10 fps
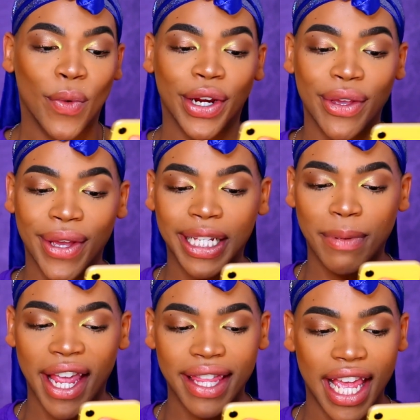where you
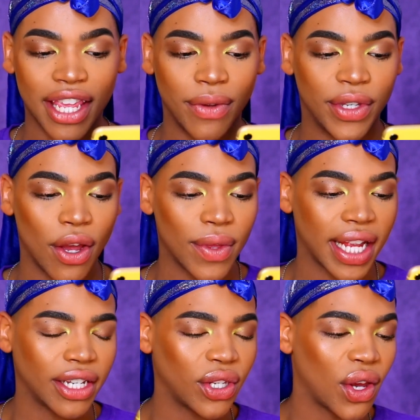explained that you don't
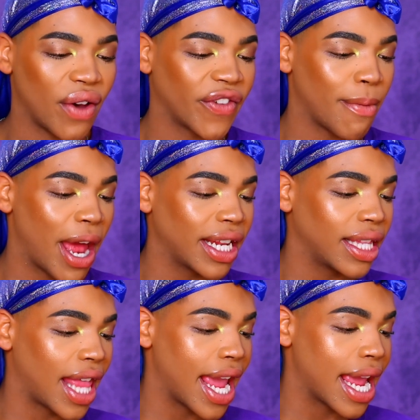like to show off your
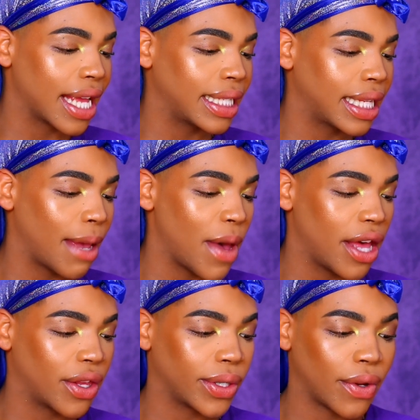body like some
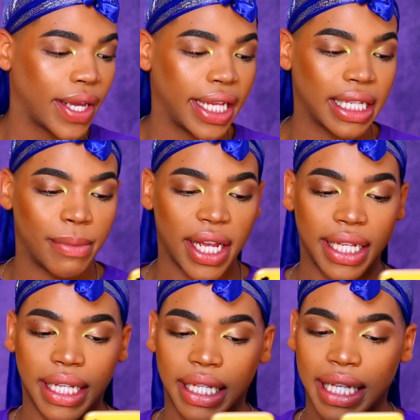others on Insta
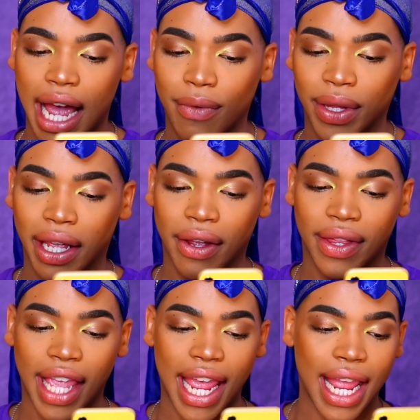because it's not really
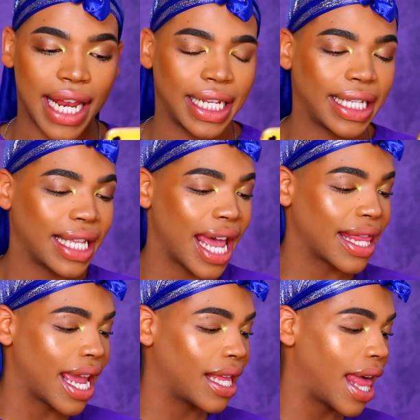your thing and it's
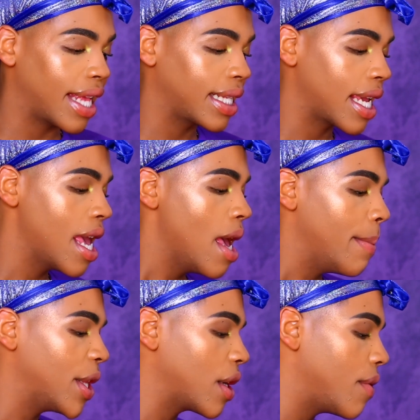not that classy.
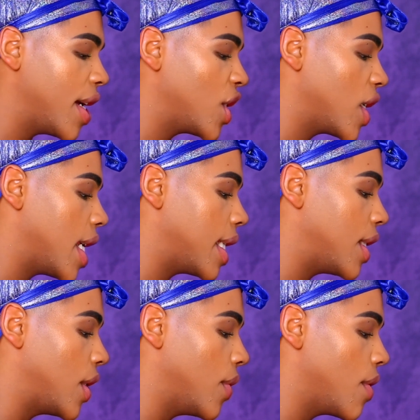But the question
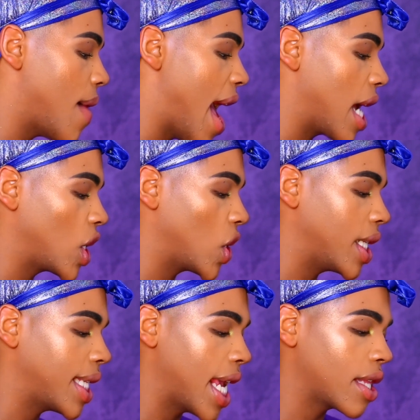is, do you
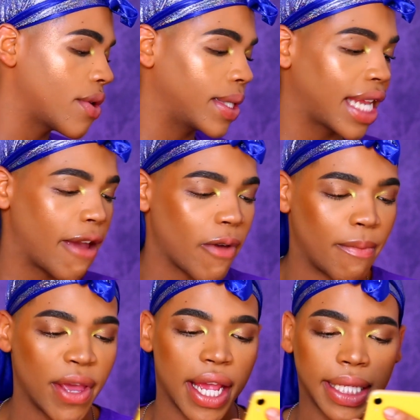actually take those type
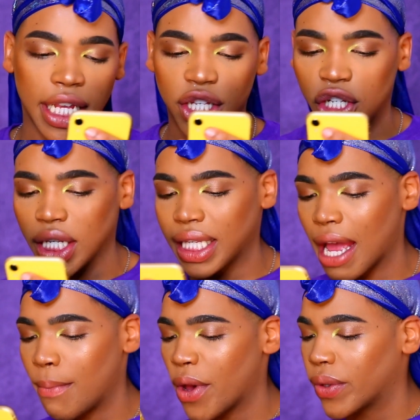of pics and just
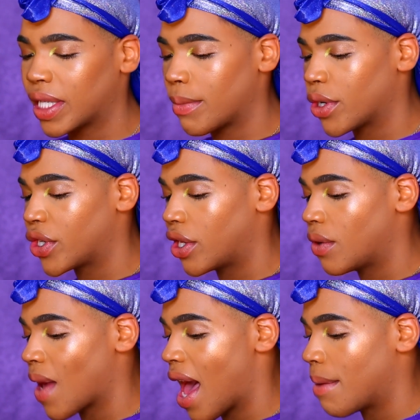not post them, or do
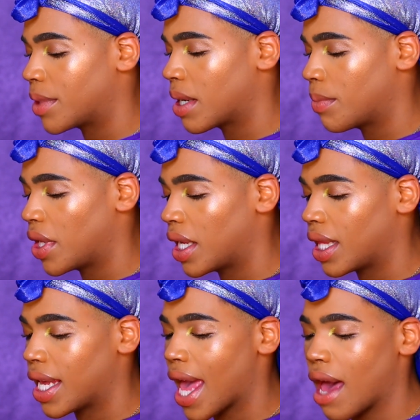you opt
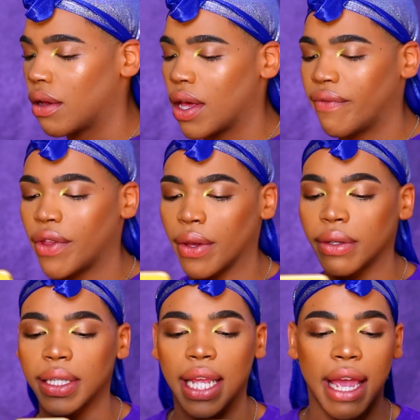completely out of
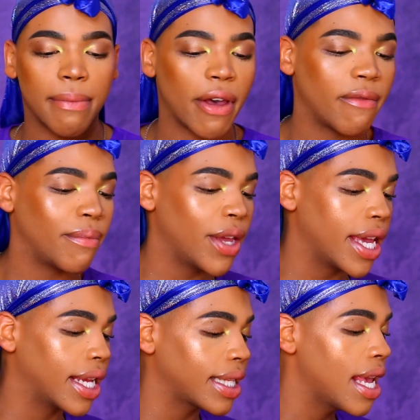those type of
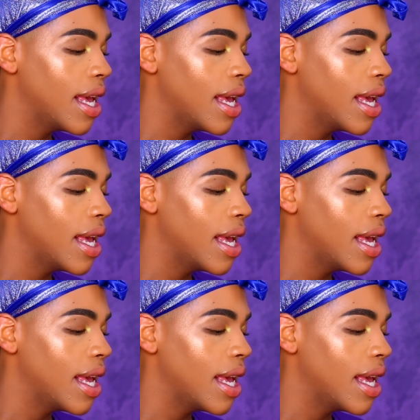pics?